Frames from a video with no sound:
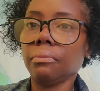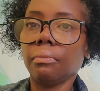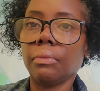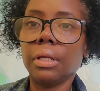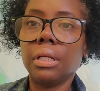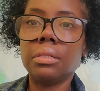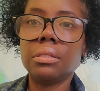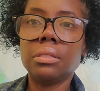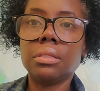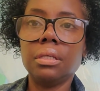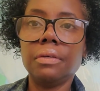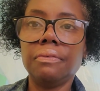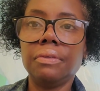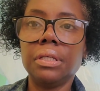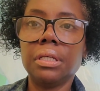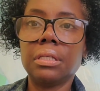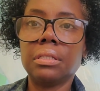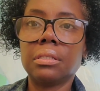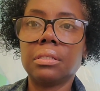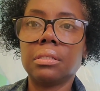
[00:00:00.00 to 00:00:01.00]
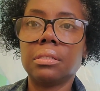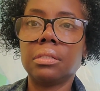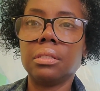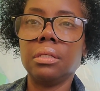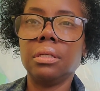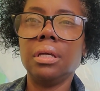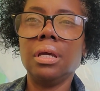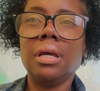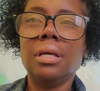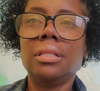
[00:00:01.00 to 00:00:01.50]
CVS to
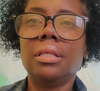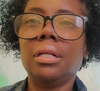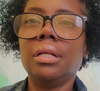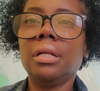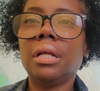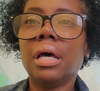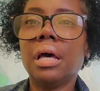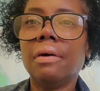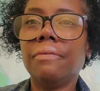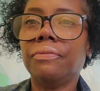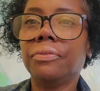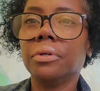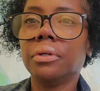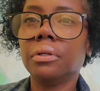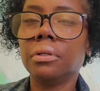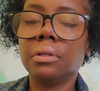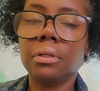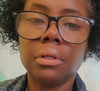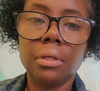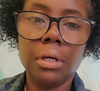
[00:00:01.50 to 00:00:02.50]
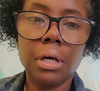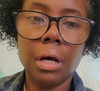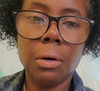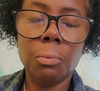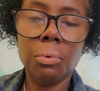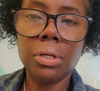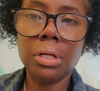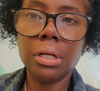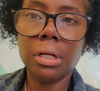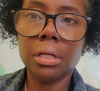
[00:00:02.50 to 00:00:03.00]
see. They didn't have the, I
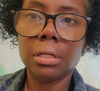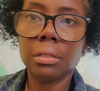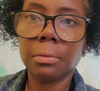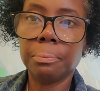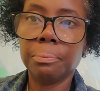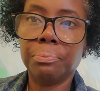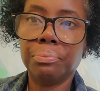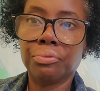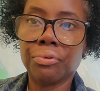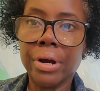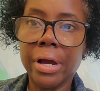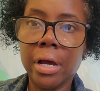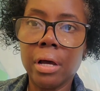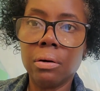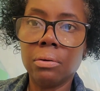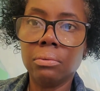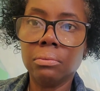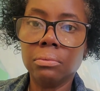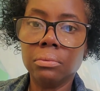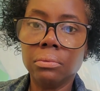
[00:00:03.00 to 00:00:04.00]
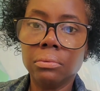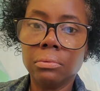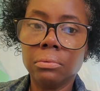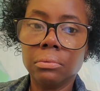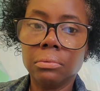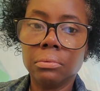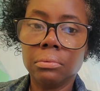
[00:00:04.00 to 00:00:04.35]
wanted like a brown